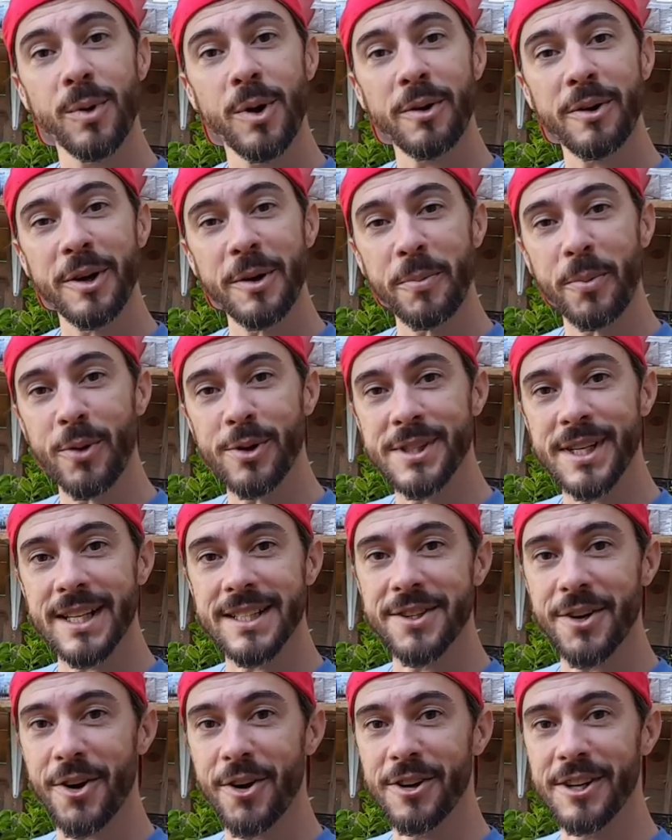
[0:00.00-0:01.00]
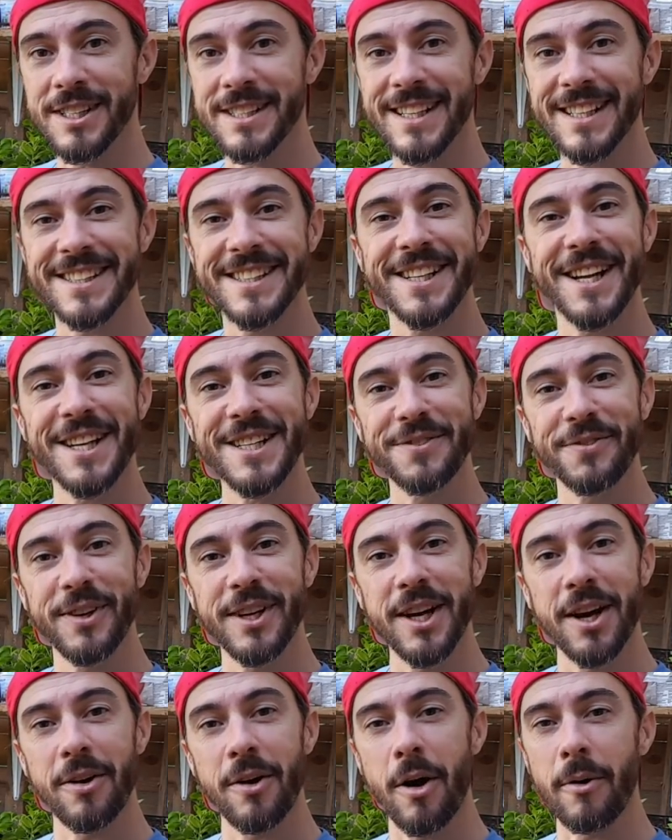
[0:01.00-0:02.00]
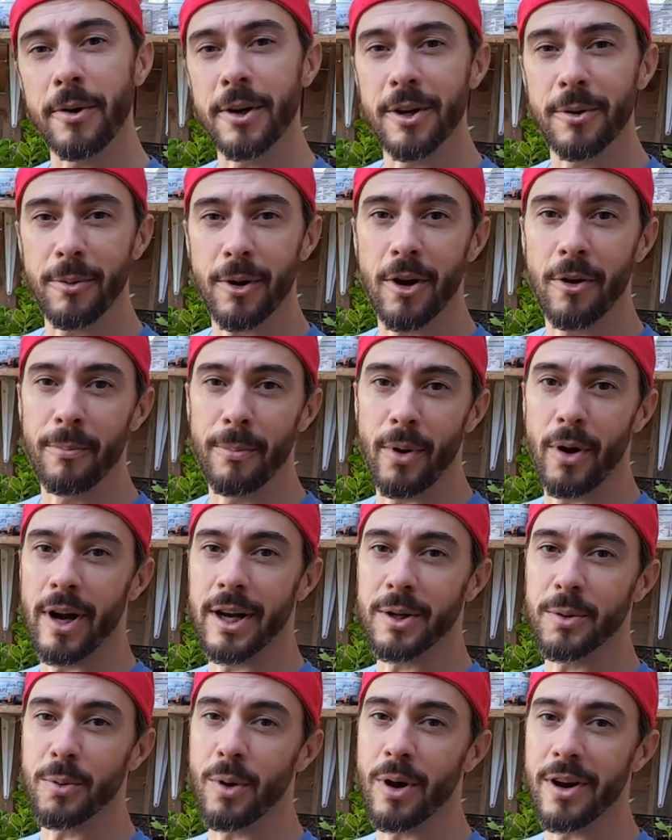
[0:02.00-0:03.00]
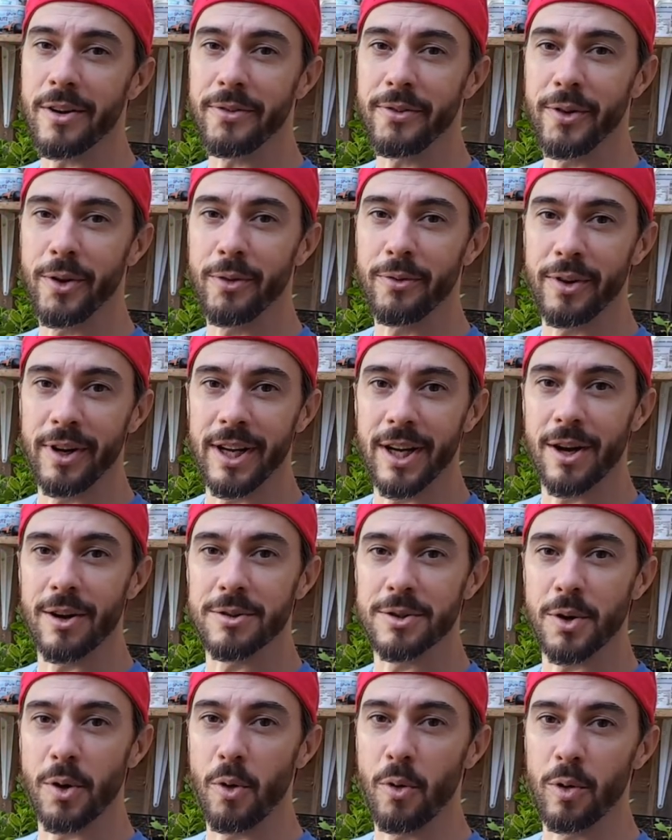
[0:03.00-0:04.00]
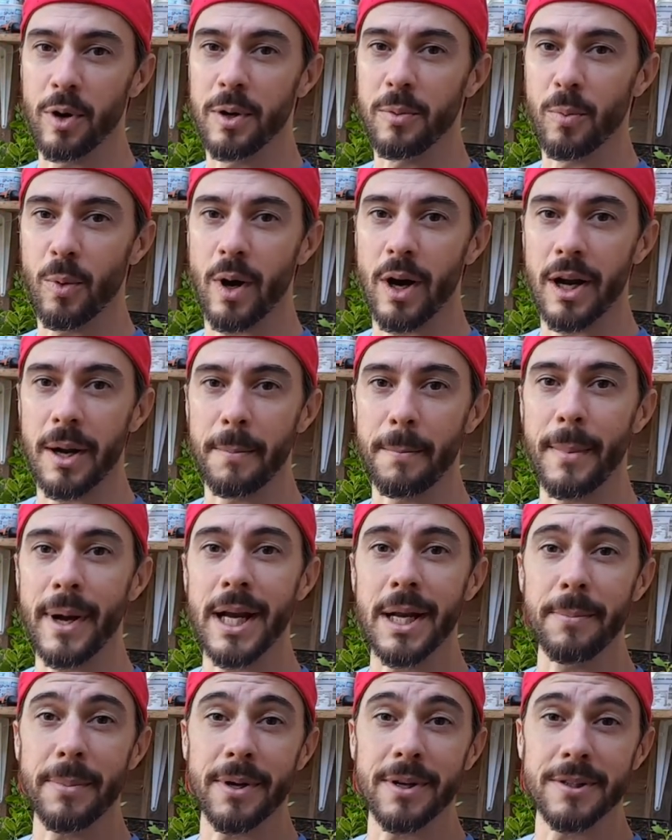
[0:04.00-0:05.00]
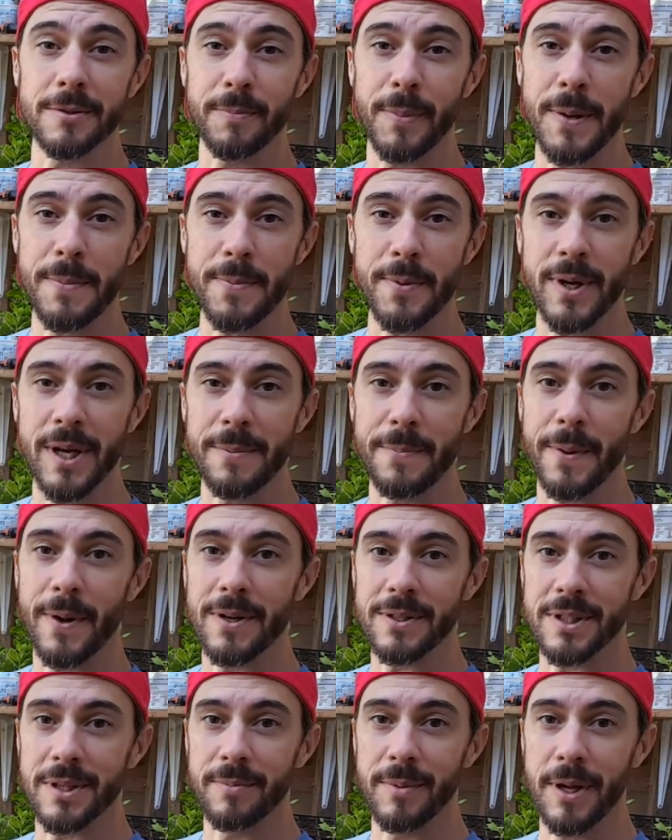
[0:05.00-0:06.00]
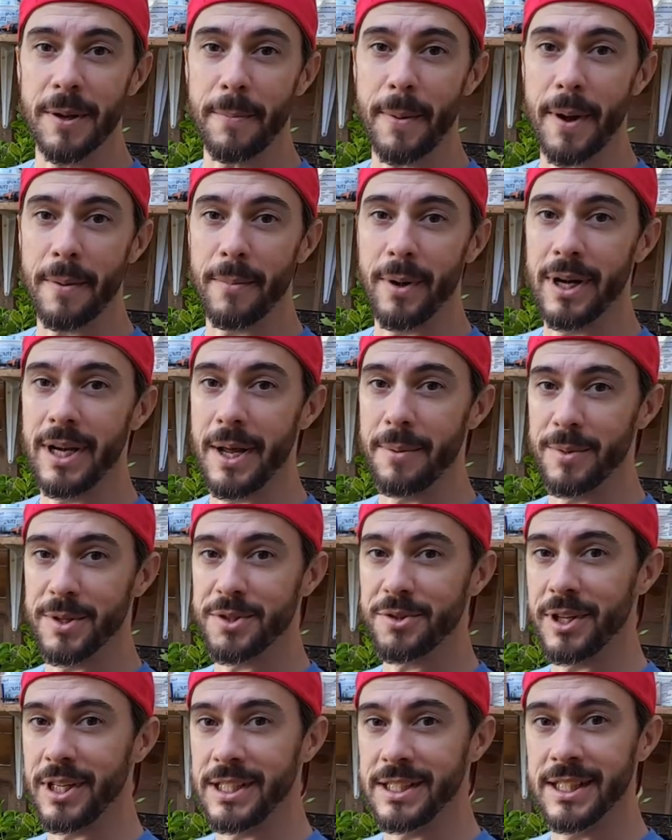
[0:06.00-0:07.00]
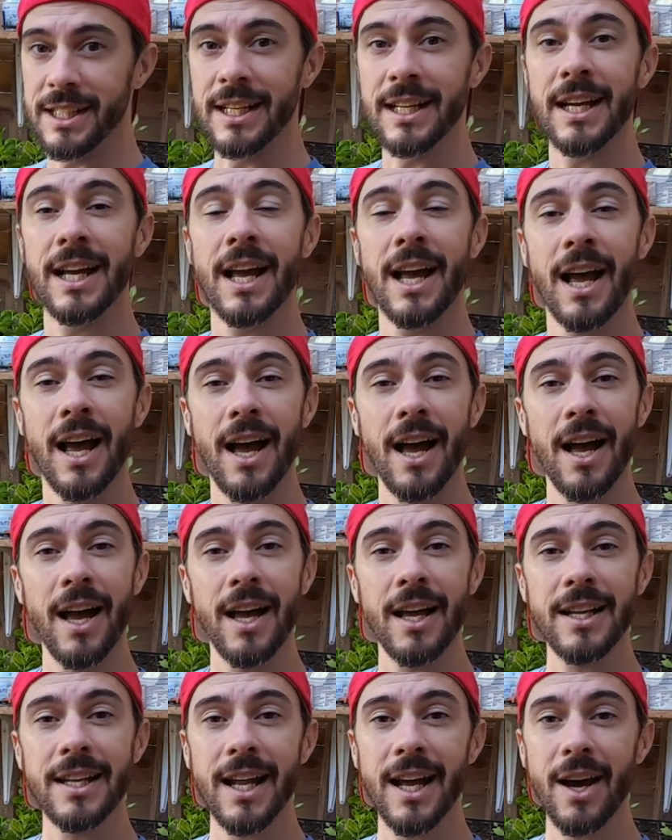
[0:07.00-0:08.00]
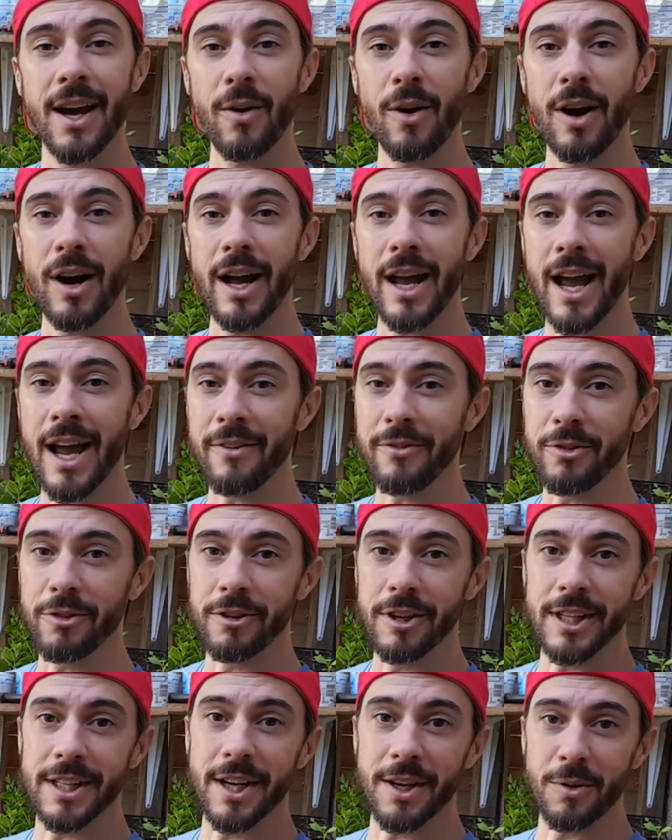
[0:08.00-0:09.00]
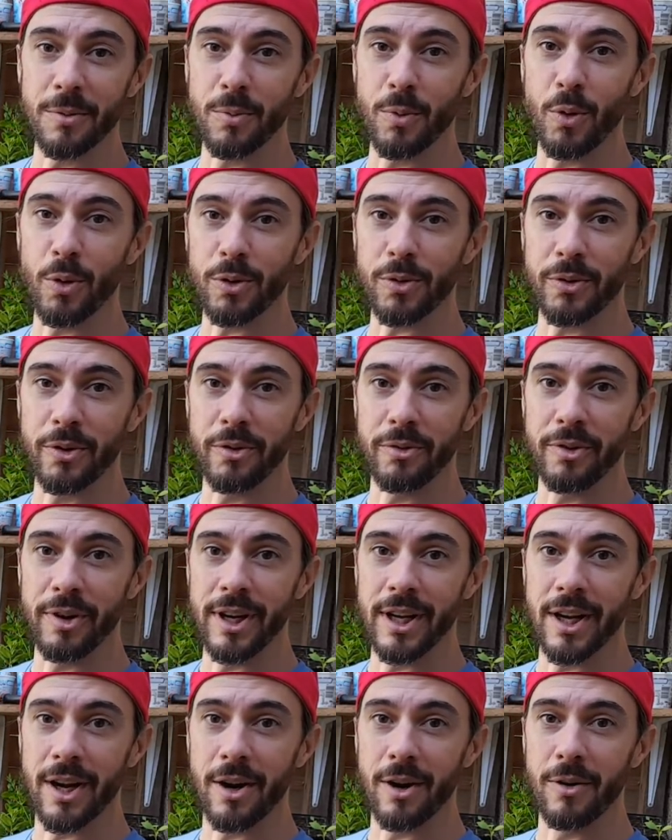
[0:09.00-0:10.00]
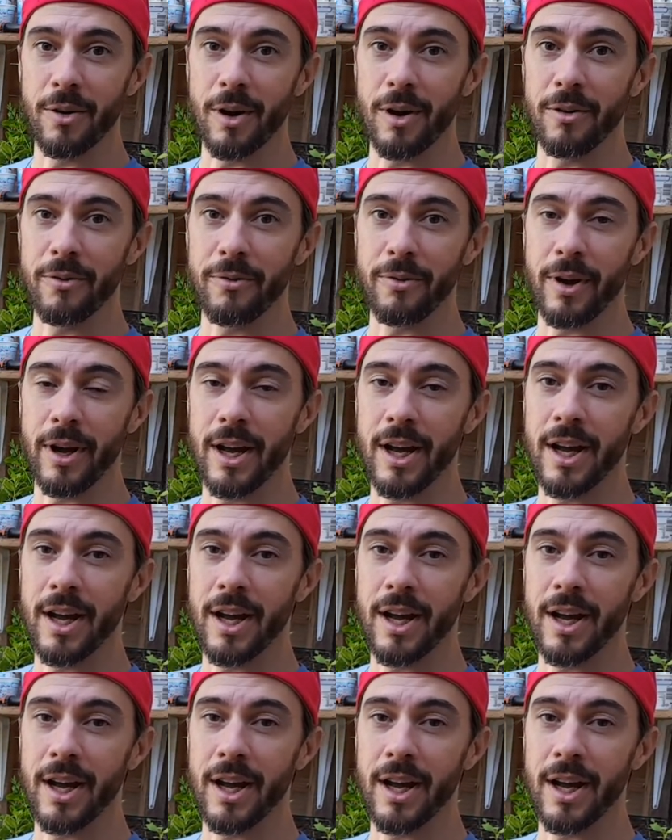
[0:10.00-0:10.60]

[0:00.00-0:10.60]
welcome to Project Diaries. In today's video I'm going to combine quite a few videos all in one, mainly because people keep asking me about my lemon trees. Now I have already done a walkthrough video of